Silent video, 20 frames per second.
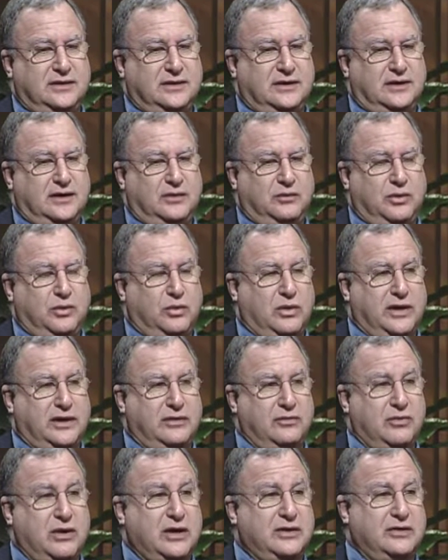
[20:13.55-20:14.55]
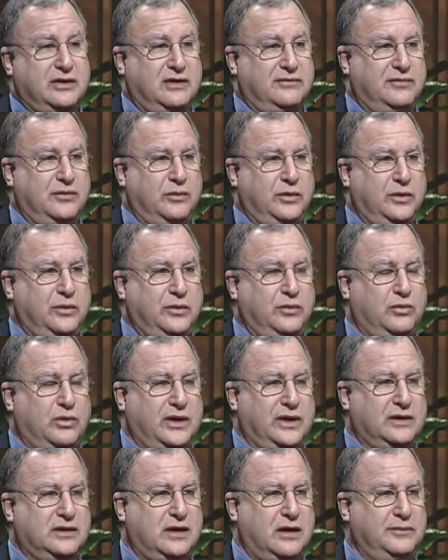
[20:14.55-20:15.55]
we wanted a record of it. We wouldn't want
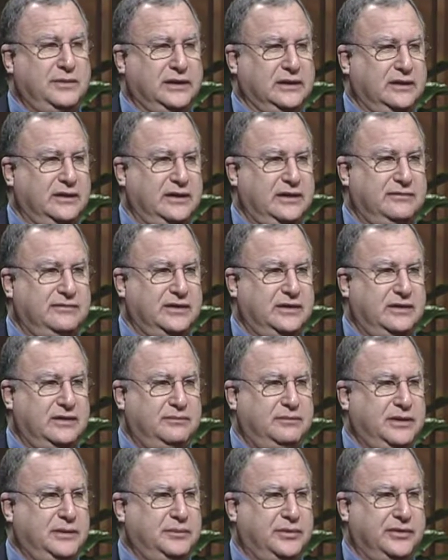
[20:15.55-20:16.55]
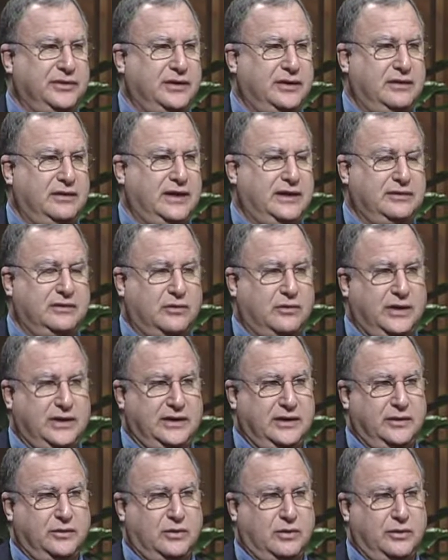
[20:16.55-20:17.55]
to come and leave and people there had no
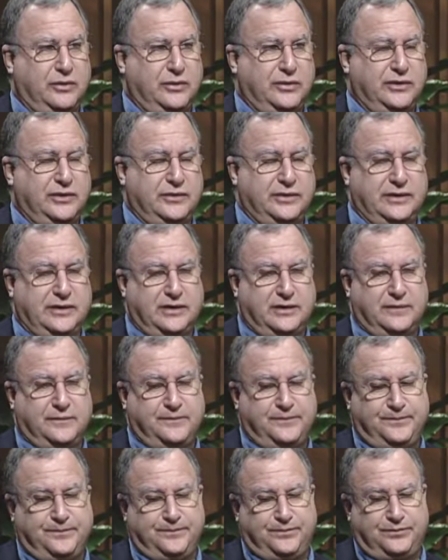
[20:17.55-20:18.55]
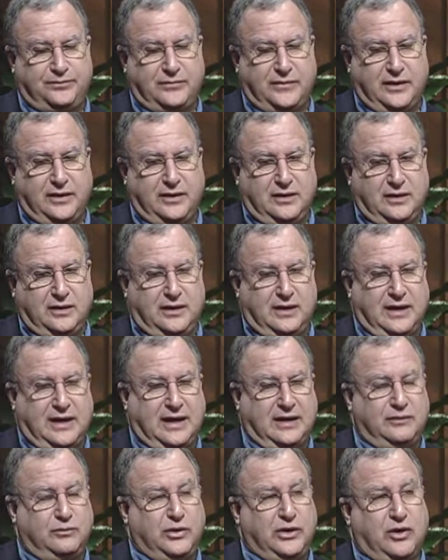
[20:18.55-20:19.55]
idea what we were doing there.
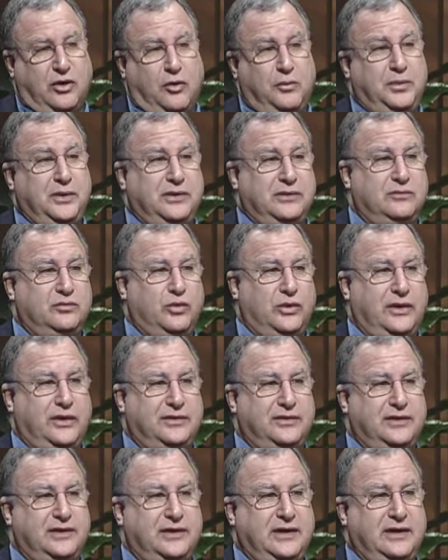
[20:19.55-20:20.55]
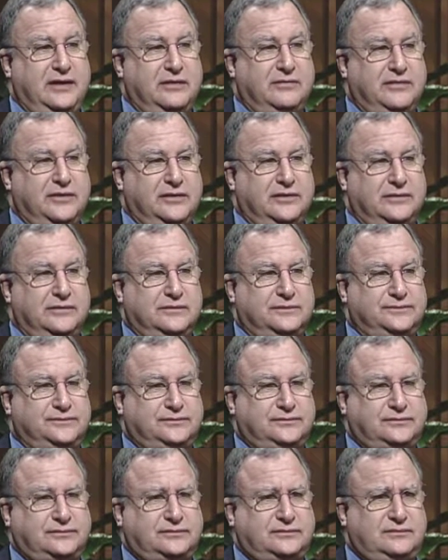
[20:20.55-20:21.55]
And we opened with an interview,
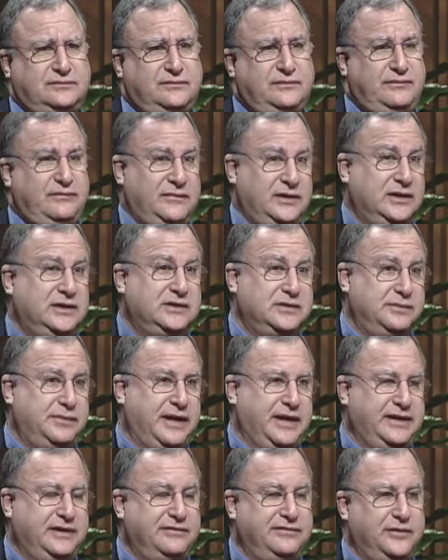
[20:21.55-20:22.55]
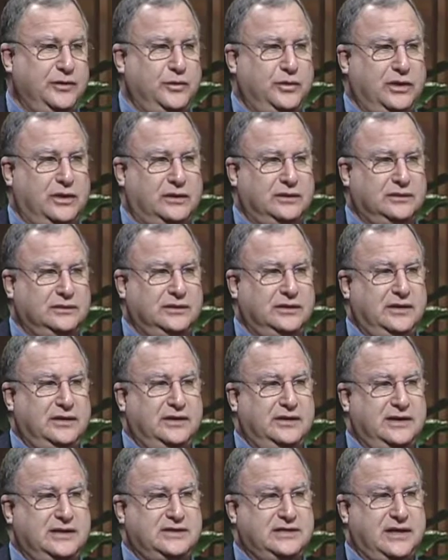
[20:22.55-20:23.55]
a debate, if you will,
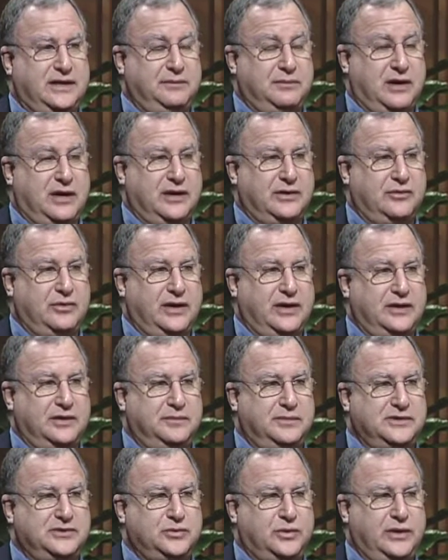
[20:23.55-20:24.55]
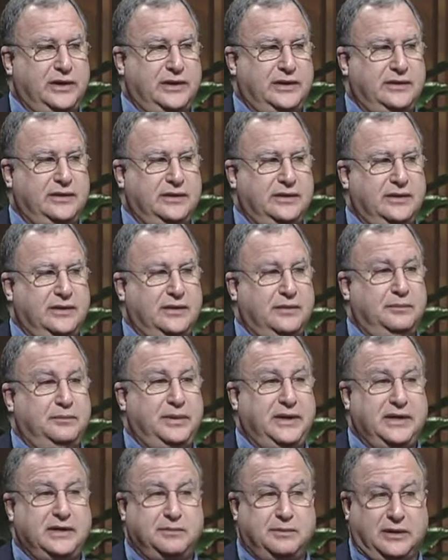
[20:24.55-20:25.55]
that Ted moderated between Pik